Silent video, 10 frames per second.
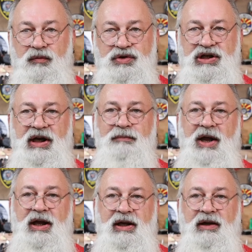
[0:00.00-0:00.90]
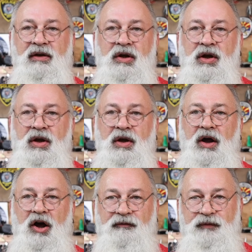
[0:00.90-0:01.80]
jig making
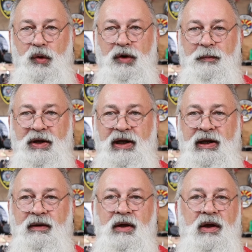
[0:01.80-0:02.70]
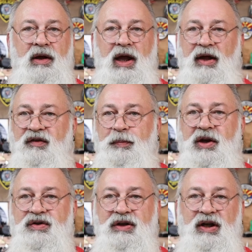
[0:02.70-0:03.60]
affordably
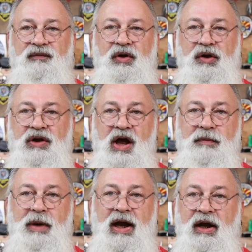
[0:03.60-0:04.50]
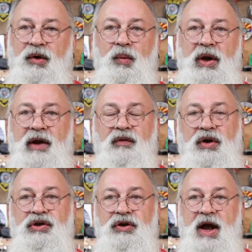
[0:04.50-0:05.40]
especially if you're a young man or whatever
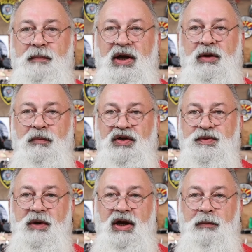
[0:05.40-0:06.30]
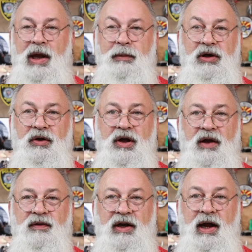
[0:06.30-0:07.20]
and you're not making much money, maybe you're
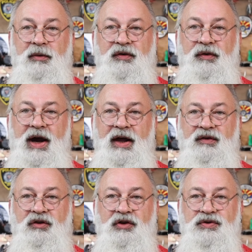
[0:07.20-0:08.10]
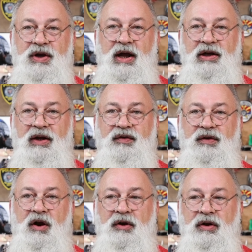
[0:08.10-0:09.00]
cutting the neighbor's grass and you're trying to get
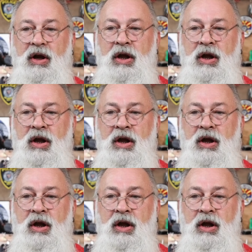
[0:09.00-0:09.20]
started.